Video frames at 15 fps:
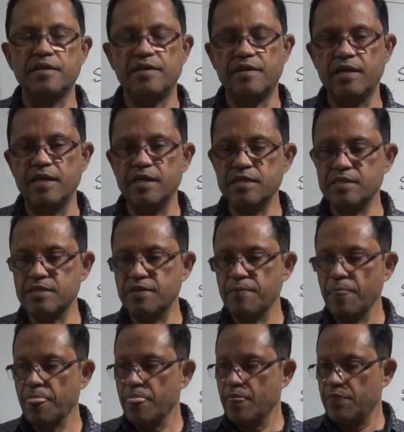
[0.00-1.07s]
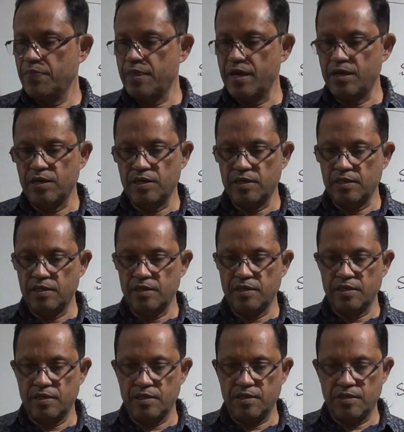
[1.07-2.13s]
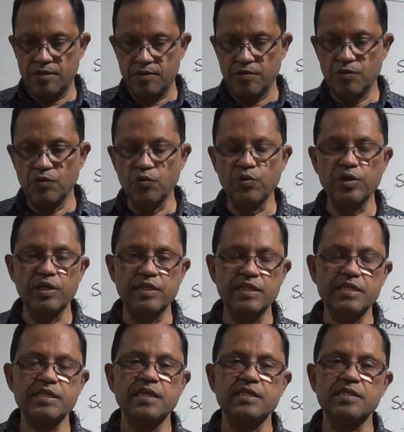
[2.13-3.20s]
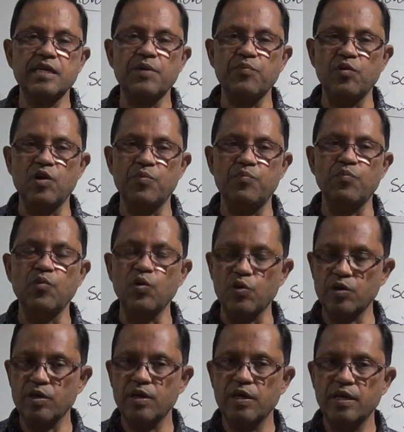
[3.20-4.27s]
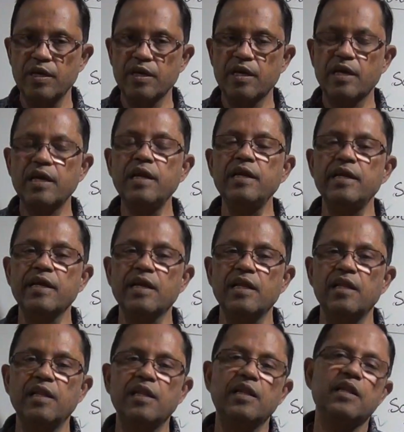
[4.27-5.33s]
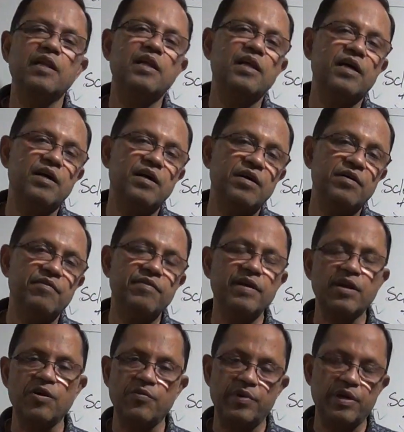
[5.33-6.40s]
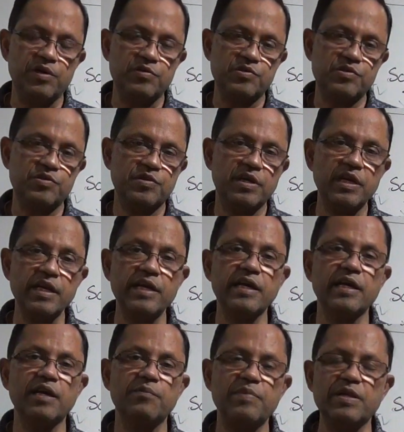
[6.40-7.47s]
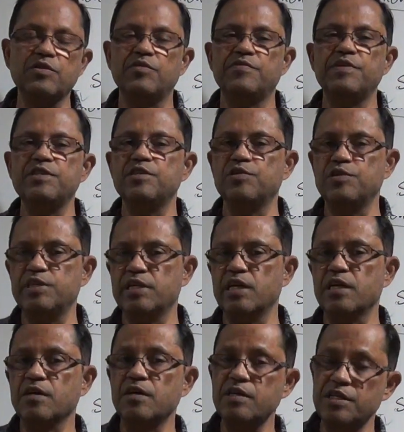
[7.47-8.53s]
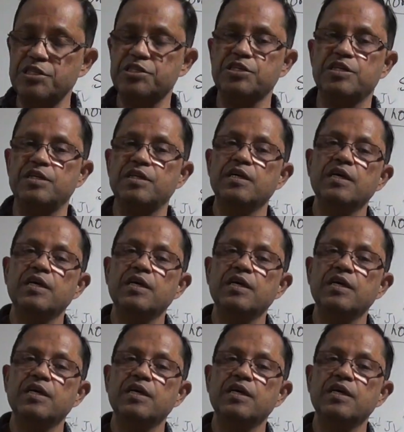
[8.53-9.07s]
drainage. Then we will discuss couple of more clinical phenomena, clinical pathophysiological condition